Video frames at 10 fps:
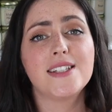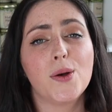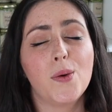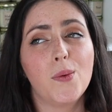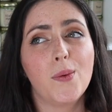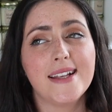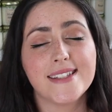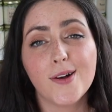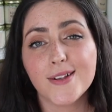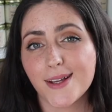So
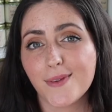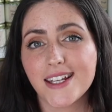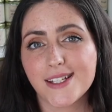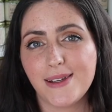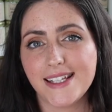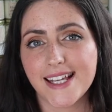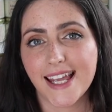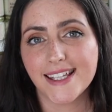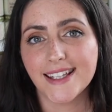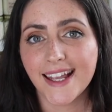it's not something to be
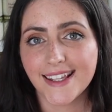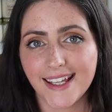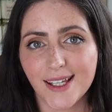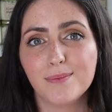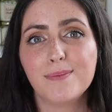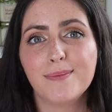taken lightly,